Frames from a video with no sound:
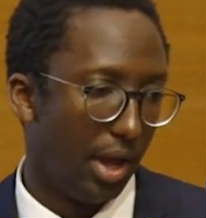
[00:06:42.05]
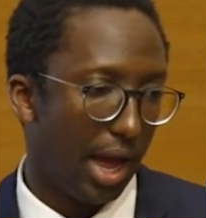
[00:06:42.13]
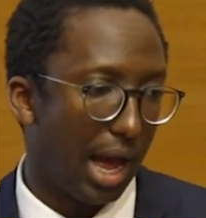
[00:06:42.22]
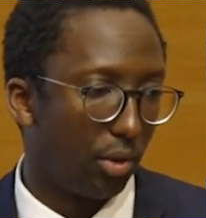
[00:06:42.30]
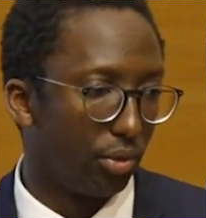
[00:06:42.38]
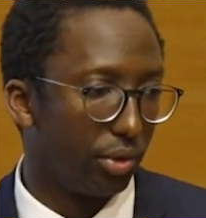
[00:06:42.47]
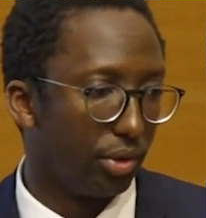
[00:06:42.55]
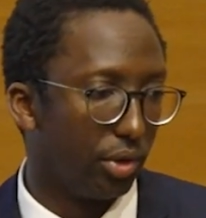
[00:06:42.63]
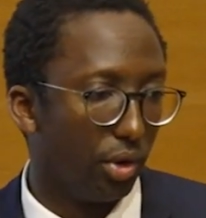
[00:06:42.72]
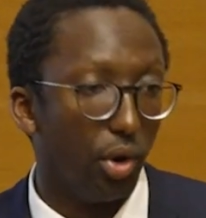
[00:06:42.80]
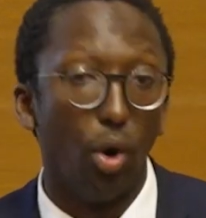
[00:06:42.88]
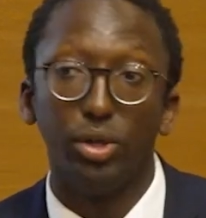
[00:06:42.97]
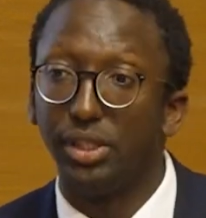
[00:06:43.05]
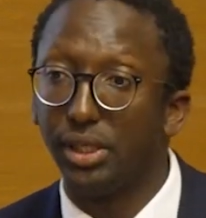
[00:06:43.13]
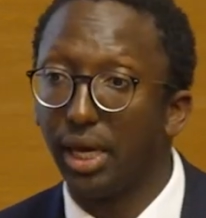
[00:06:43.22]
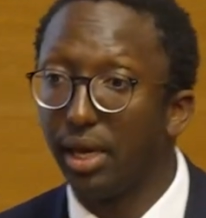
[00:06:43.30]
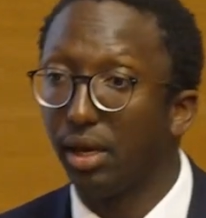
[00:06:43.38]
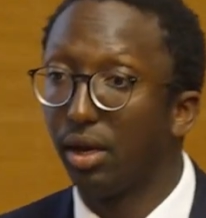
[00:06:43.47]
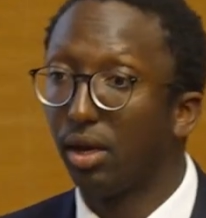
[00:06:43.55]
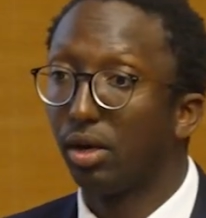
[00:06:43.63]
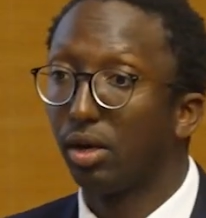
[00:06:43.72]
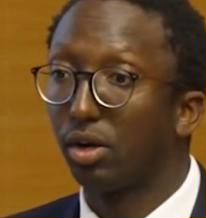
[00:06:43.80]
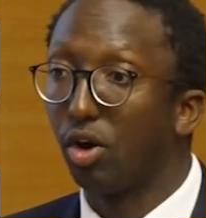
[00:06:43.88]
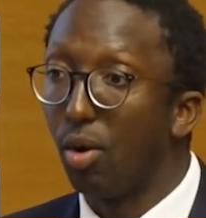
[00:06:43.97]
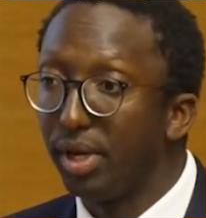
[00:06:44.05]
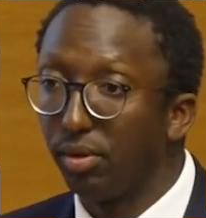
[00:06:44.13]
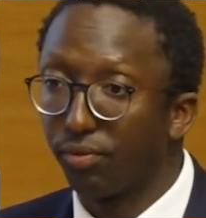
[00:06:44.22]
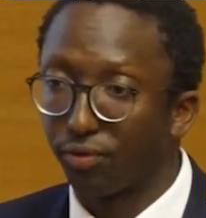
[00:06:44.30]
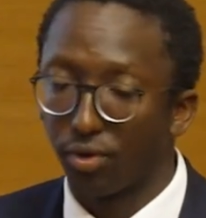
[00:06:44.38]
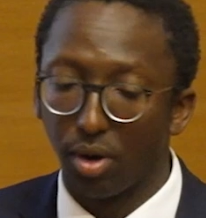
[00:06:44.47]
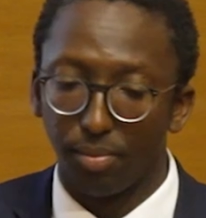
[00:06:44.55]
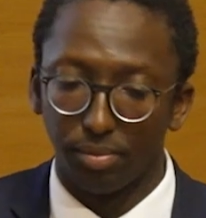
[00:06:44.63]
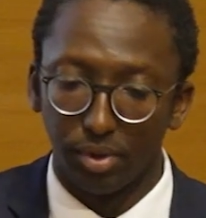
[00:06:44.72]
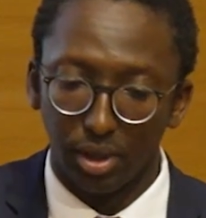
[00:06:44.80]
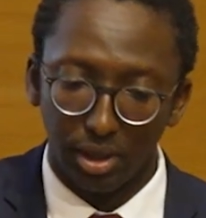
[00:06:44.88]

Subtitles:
our ODA, coming from